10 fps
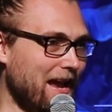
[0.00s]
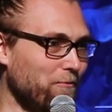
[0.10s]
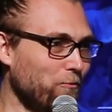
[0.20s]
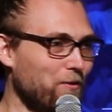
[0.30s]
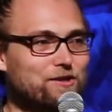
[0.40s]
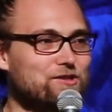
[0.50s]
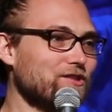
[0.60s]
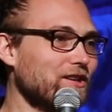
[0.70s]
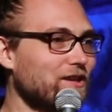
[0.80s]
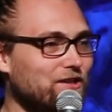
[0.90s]
And we're
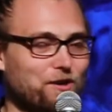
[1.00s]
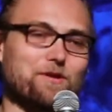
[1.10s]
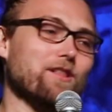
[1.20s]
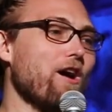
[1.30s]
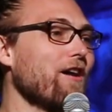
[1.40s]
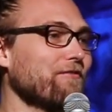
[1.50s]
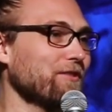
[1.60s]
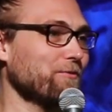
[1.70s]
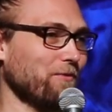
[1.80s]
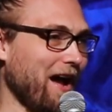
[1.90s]
just going to go along
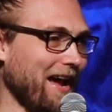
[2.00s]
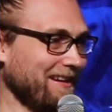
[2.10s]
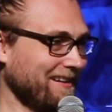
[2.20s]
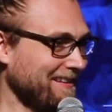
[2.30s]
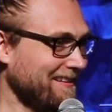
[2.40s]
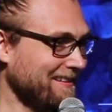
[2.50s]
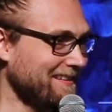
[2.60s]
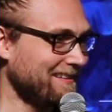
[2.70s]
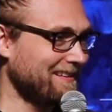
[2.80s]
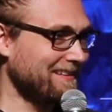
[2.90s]
for the ride,
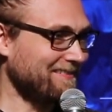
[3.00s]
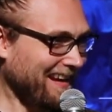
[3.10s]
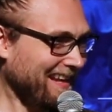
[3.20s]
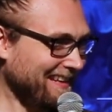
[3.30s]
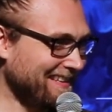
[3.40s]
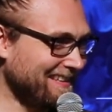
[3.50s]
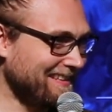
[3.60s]
right?